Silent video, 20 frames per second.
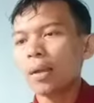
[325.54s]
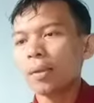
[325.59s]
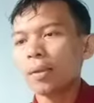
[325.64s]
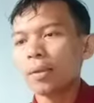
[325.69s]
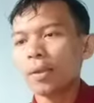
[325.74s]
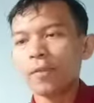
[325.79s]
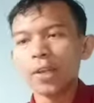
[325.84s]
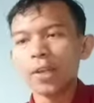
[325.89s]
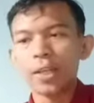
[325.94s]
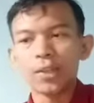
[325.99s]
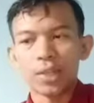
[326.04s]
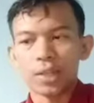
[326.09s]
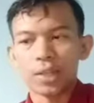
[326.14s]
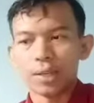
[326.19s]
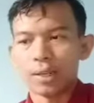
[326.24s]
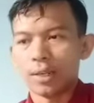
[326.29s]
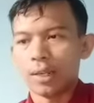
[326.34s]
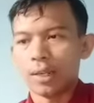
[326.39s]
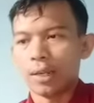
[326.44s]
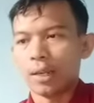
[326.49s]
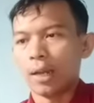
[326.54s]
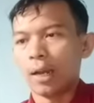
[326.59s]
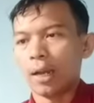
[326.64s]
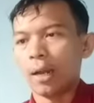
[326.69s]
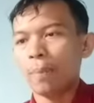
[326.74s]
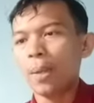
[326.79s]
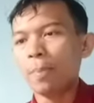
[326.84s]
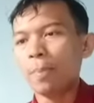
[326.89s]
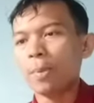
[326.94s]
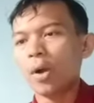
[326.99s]
Definition.
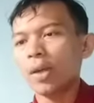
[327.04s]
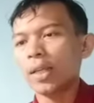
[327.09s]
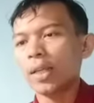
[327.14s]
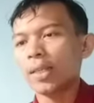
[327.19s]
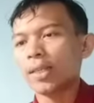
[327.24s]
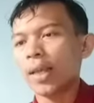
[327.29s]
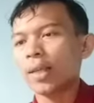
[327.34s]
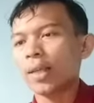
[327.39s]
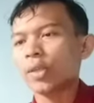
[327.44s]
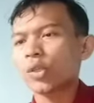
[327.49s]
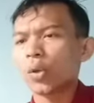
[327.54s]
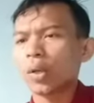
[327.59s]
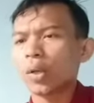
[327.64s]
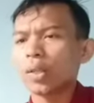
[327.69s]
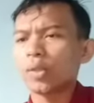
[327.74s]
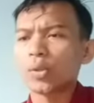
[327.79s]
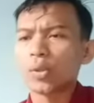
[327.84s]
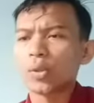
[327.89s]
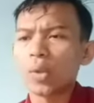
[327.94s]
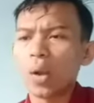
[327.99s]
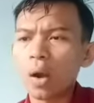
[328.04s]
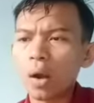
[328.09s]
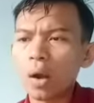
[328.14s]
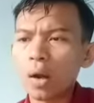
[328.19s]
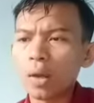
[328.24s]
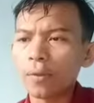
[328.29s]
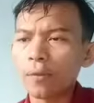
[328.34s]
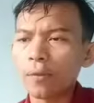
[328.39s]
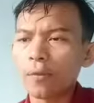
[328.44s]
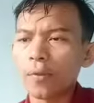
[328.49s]
A memo is actually
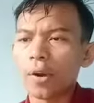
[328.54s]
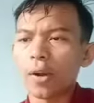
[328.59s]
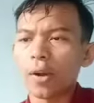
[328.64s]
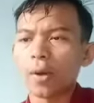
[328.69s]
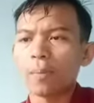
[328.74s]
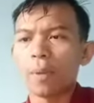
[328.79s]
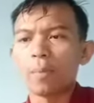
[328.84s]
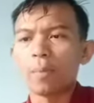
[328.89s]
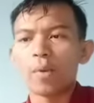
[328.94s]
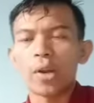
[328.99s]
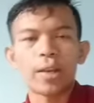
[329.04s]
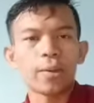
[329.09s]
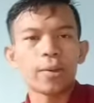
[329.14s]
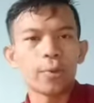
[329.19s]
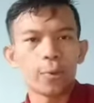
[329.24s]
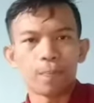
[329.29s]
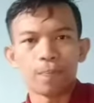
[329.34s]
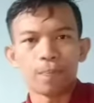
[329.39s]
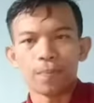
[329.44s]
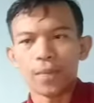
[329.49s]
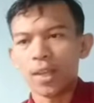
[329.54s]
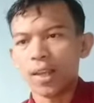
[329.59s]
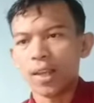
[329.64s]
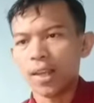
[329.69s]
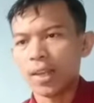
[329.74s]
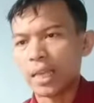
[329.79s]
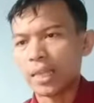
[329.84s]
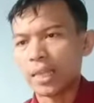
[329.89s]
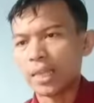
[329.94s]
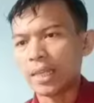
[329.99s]
short for memorandum.
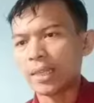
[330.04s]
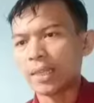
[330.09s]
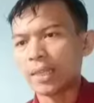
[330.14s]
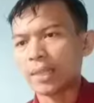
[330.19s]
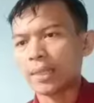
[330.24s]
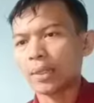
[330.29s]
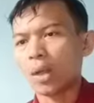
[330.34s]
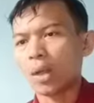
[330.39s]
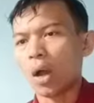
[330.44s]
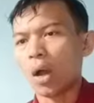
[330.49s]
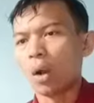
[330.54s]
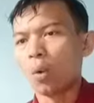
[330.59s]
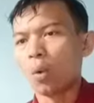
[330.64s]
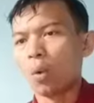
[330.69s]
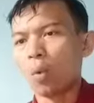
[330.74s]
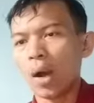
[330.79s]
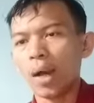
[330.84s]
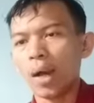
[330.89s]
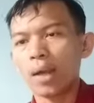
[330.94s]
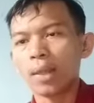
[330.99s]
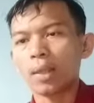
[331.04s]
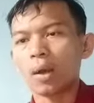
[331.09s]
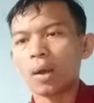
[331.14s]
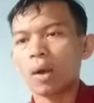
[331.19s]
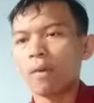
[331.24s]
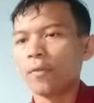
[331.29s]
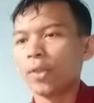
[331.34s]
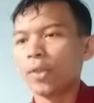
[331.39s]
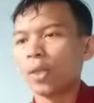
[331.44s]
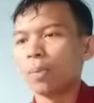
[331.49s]
It is one
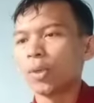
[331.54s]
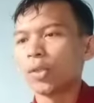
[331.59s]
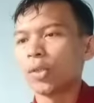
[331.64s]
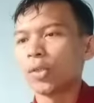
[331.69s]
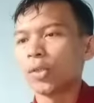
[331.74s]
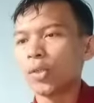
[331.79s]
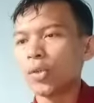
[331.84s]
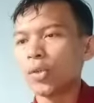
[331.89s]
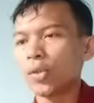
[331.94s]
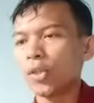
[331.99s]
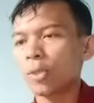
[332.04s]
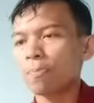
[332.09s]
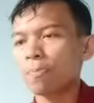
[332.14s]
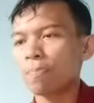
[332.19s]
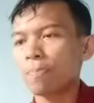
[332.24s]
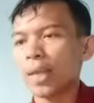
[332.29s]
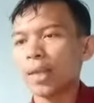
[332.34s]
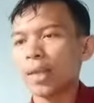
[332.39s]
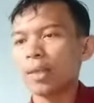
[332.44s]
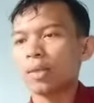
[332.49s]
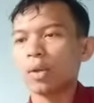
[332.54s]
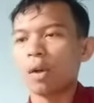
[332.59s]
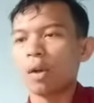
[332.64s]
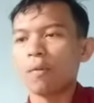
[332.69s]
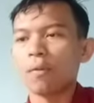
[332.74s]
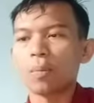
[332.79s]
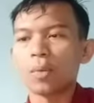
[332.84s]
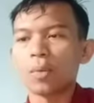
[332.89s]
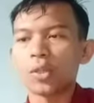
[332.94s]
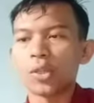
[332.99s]
of the most used means
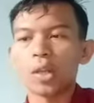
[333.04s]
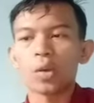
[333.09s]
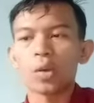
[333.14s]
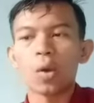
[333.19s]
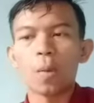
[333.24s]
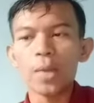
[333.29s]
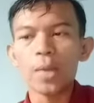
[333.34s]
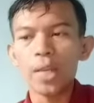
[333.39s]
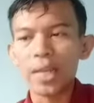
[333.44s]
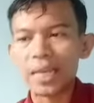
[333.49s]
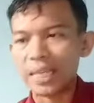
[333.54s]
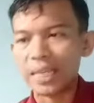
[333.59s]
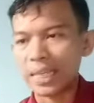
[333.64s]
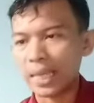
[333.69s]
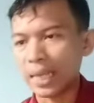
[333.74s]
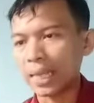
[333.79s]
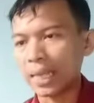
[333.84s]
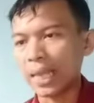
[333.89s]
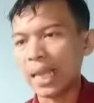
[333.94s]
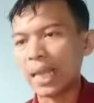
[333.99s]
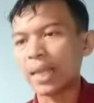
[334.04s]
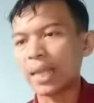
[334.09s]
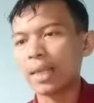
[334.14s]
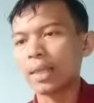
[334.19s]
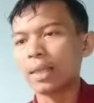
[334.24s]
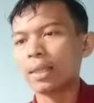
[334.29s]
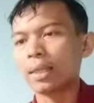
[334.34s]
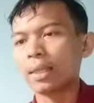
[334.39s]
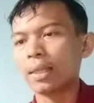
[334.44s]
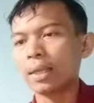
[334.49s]
of official communication
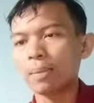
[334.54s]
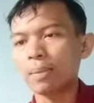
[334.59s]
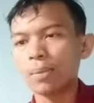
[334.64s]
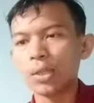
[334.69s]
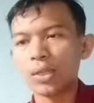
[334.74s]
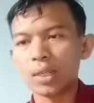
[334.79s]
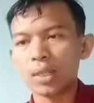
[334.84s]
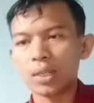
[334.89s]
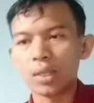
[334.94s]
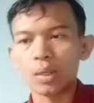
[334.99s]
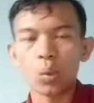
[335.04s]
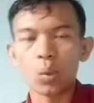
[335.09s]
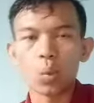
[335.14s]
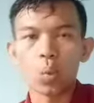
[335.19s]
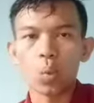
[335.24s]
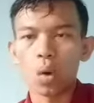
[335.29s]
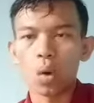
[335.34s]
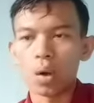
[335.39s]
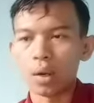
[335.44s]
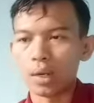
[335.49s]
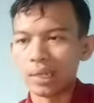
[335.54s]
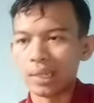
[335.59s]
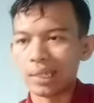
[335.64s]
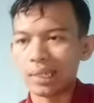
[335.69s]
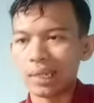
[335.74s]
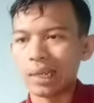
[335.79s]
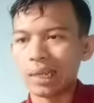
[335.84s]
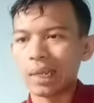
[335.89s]
in the business world.